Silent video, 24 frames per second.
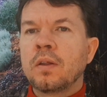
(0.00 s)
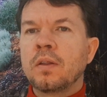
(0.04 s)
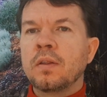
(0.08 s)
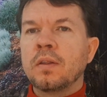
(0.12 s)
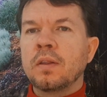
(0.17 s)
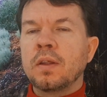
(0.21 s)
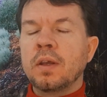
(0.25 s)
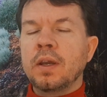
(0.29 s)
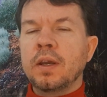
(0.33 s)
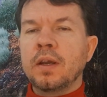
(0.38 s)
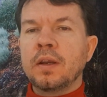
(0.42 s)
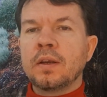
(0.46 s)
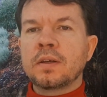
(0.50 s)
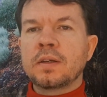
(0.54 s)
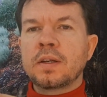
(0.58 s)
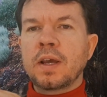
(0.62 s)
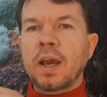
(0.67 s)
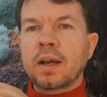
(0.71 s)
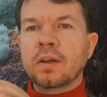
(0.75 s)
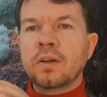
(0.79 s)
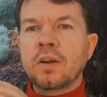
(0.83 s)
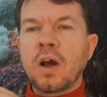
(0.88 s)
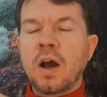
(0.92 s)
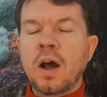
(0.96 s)
the
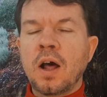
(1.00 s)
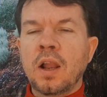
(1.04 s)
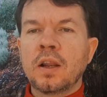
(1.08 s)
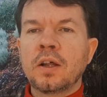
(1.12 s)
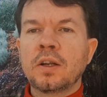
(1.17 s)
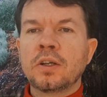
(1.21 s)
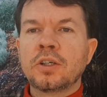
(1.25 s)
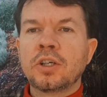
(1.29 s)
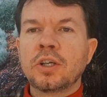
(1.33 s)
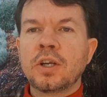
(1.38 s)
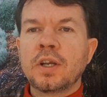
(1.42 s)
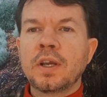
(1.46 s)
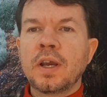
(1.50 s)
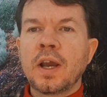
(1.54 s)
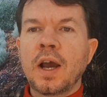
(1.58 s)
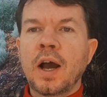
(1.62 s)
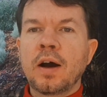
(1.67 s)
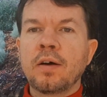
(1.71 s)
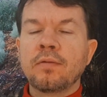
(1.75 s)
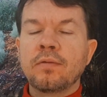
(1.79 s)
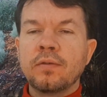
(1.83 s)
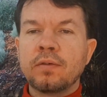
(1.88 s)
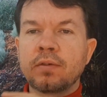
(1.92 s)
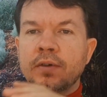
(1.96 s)
technology
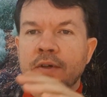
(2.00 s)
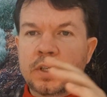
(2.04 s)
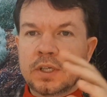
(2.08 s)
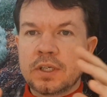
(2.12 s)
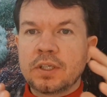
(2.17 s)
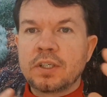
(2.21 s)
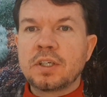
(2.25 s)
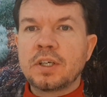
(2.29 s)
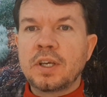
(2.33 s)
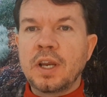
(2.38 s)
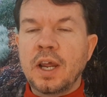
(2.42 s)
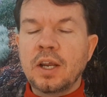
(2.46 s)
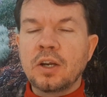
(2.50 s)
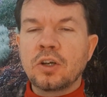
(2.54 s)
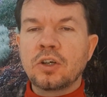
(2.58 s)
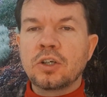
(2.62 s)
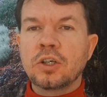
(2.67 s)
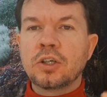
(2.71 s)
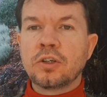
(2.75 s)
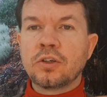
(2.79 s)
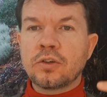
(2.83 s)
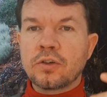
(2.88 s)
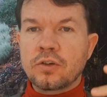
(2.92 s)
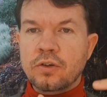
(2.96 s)
of
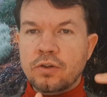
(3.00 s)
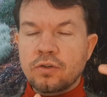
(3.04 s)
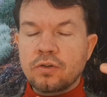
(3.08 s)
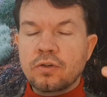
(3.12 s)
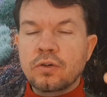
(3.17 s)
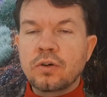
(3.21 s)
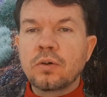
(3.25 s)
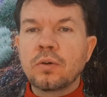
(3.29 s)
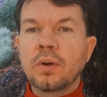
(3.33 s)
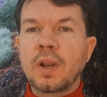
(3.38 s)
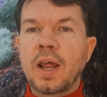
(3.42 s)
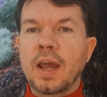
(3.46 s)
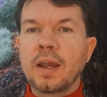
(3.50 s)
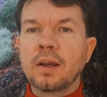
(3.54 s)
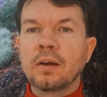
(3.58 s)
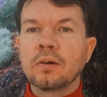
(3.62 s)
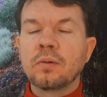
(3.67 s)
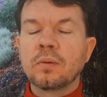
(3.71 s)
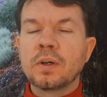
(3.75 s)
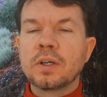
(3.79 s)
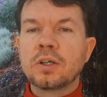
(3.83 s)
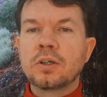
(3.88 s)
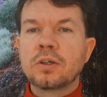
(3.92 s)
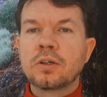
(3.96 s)
distinctions through
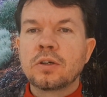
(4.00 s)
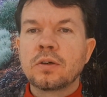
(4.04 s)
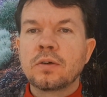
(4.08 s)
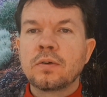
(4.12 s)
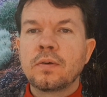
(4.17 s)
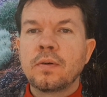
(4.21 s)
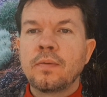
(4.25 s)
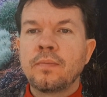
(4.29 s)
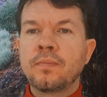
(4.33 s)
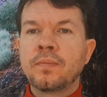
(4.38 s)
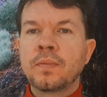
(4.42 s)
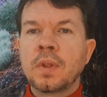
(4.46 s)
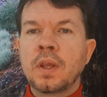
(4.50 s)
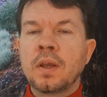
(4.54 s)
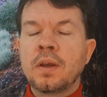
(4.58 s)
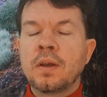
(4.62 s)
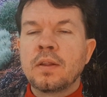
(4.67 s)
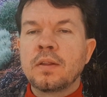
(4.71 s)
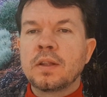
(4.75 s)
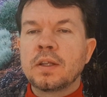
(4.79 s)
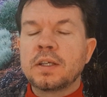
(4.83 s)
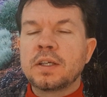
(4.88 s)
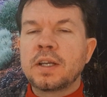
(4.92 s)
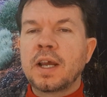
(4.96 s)
language,
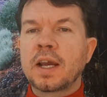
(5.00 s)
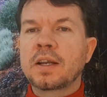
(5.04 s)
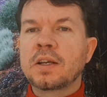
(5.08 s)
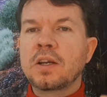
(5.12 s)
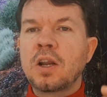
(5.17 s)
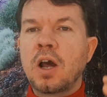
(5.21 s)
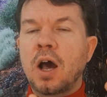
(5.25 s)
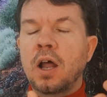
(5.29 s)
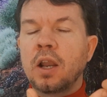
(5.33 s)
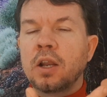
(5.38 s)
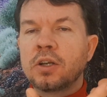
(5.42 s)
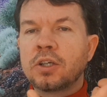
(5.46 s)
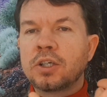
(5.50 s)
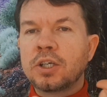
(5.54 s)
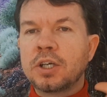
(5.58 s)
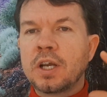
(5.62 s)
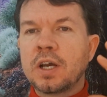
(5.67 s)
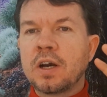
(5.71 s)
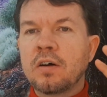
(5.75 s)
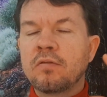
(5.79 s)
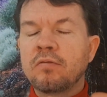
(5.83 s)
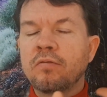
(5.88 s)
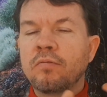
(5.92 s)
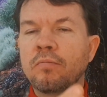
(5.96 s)
the
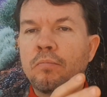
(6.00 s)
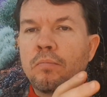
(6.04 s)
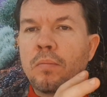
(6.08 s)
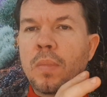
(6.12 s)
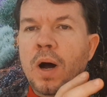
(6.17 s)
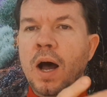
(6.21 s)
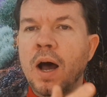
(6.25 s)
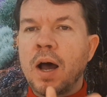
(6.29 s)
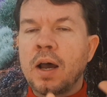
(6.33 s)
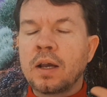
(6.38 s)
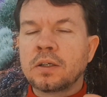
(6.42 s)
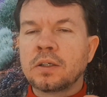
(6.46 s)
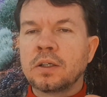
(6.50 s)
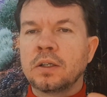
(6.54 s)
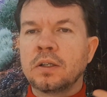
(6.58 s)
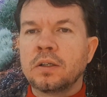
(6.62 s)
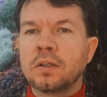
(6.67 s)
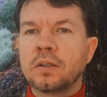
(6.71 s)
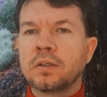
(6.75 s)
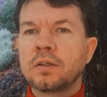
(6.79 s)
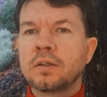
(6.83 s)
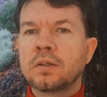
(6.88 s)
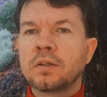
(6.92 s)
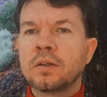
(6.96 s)
technology of
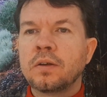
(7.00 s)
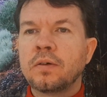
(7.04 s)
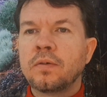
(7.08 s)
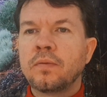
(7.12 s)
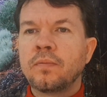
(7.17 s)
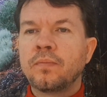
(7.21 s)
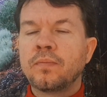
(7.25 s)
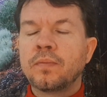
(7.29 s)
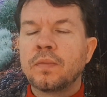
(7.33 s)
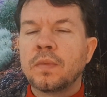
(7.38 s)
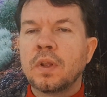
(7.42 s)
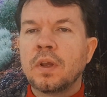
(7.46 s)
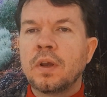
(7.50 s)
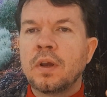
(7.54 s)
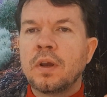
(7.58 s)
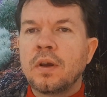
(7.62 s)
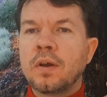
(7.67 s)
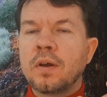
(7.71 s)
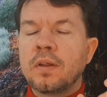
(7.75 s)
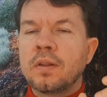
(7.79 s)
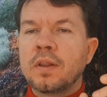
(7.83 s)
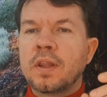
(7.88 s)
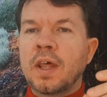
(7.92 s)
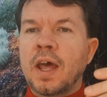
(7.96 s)
models
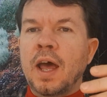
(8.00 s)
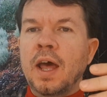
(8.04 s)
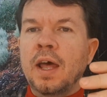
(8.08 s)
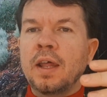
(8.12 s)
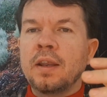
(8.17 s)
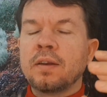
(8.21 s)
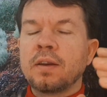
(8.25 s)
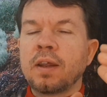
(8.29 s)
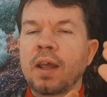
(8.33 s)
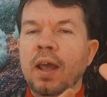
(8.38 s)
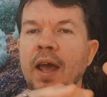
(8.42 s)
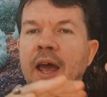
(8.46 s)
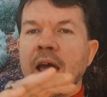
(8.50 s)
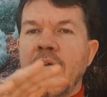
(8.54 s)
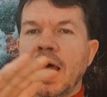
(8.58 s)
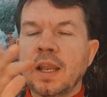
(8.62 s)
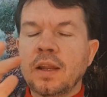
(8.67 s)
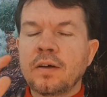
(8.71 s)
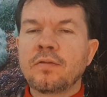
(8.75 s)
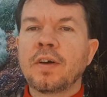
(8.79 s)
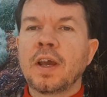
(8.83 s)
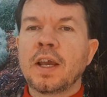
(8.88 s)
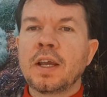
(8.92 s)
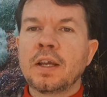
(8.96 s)
that
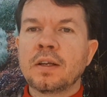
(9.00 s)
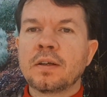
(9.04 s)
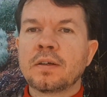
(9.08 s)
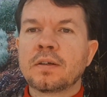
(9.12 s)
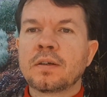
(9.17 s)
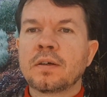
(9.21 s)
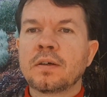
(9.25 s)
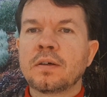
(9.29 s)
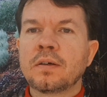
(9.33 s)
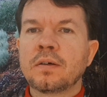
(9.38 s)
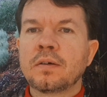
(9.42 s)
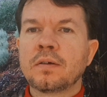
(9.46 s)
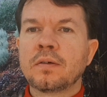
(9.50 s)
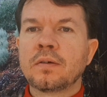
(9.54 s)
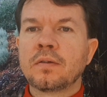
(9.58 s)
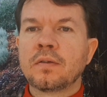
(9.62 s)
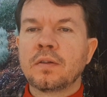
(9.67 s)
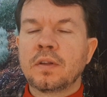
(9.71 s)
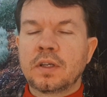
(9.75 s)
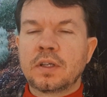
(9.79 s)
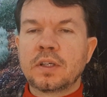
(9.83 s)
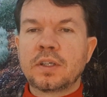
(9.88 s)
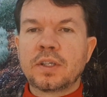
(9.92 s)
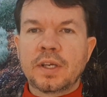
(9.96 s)
elevate
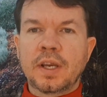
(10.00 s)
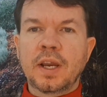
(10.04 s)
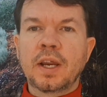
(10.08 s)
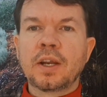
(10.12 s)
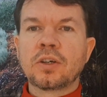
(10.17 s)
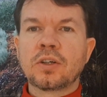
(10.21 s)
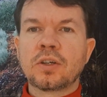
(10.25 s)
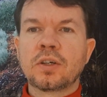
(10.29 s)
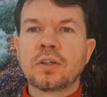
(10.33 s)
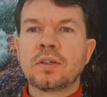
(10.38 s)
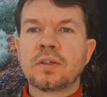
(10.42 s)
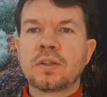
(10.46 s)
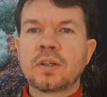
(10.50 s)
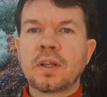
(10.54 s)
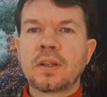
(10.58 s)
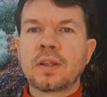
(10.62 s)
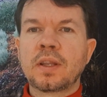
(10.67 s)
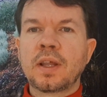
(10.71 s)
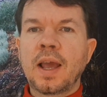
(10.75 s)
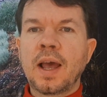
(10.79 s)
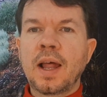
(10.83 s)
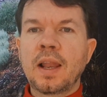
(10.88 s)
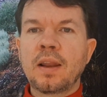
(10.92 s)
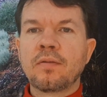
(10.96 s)
the distinctions that
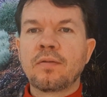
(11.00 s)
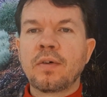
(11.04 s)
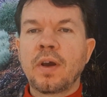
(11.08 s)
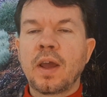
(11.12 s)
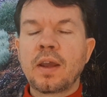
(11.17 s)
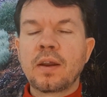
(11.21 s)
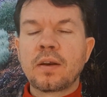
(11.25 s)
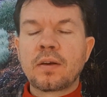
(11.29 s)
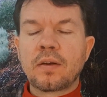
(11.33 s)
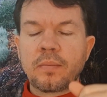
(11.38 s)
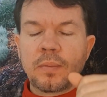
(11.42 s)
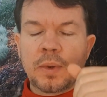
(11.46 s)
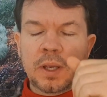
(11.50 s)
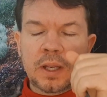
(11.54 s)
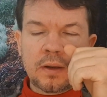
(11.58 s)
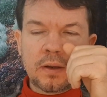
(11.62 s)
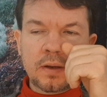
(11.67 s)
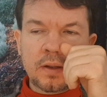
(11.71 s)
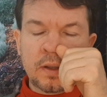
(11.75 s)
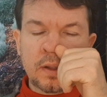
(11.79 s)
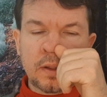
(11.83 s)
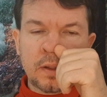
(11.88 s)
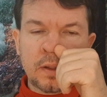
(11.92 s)
they elevate. I mean,